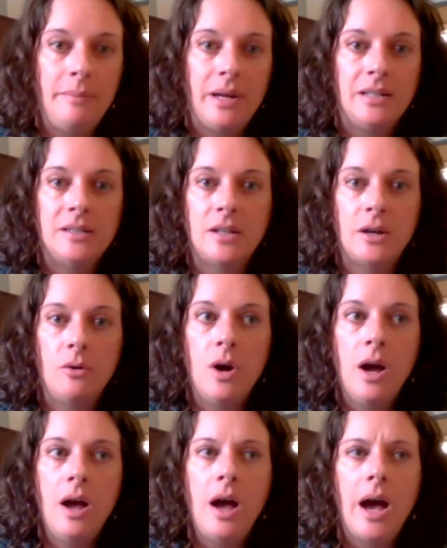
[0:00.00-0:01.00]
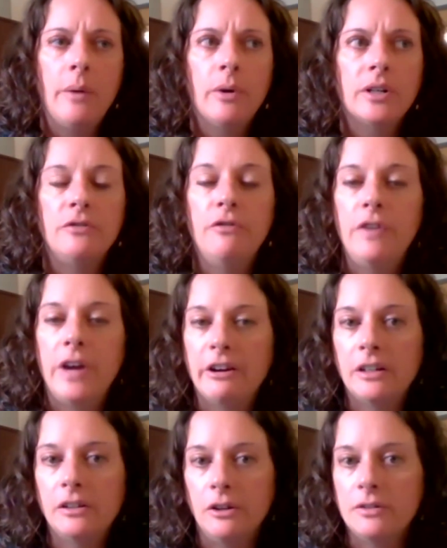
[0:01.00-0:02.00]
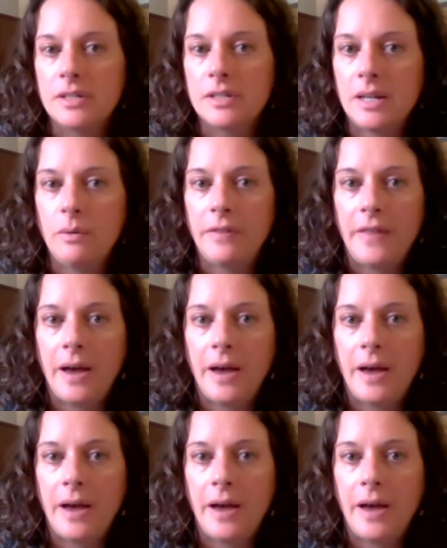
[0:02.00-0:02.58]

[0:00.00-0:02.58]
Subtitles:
And so I worked very closely with